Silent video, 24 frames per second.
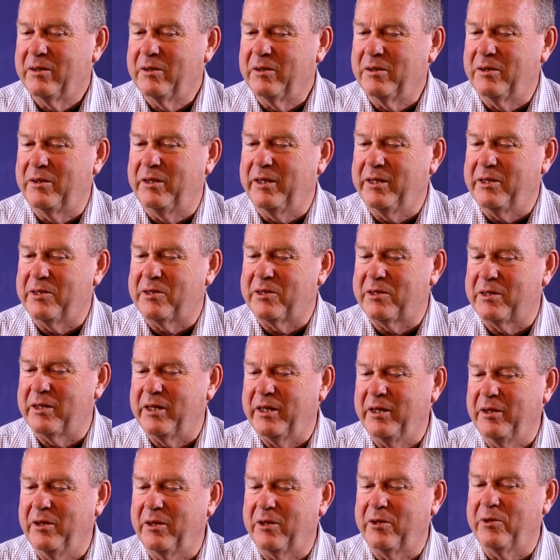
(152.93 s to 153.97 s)
this
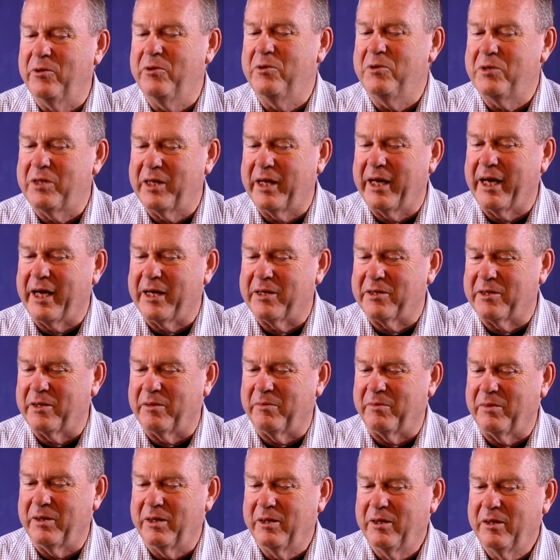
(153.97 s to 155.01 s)

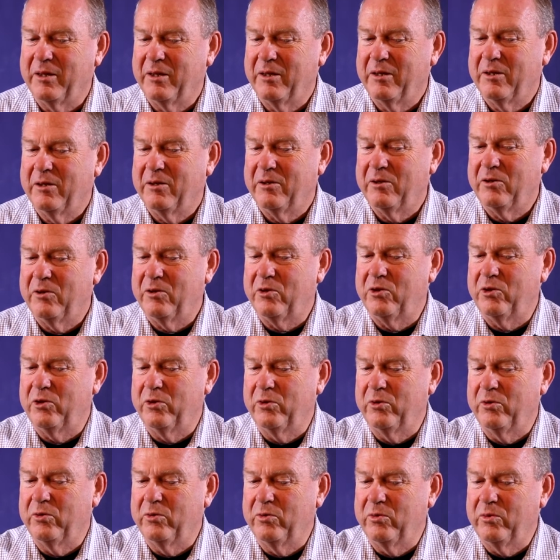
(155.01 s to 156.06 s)
enthusiasm
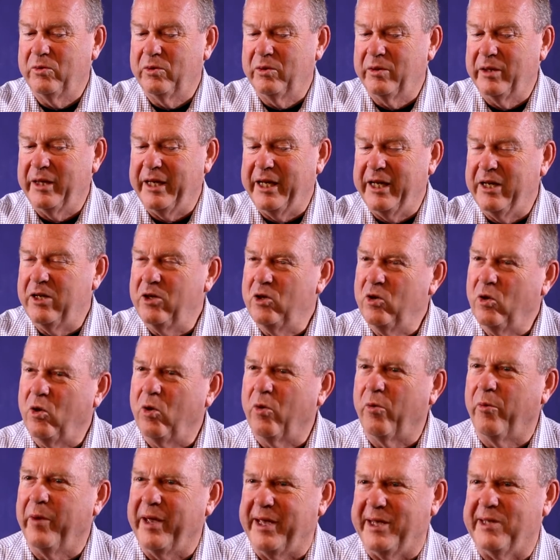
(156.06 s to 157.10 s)
to
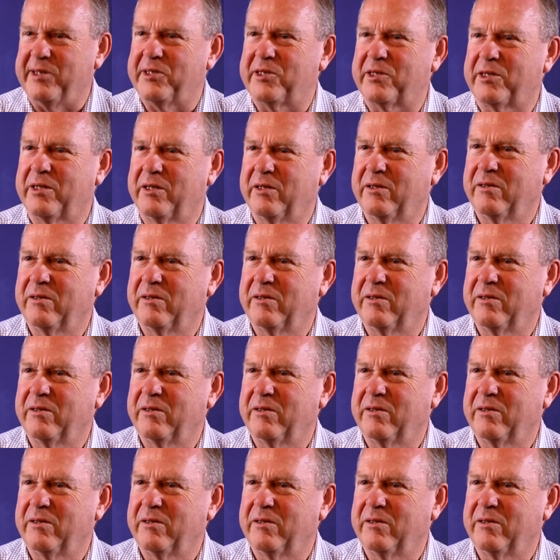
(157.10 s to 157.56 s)
ignore risk,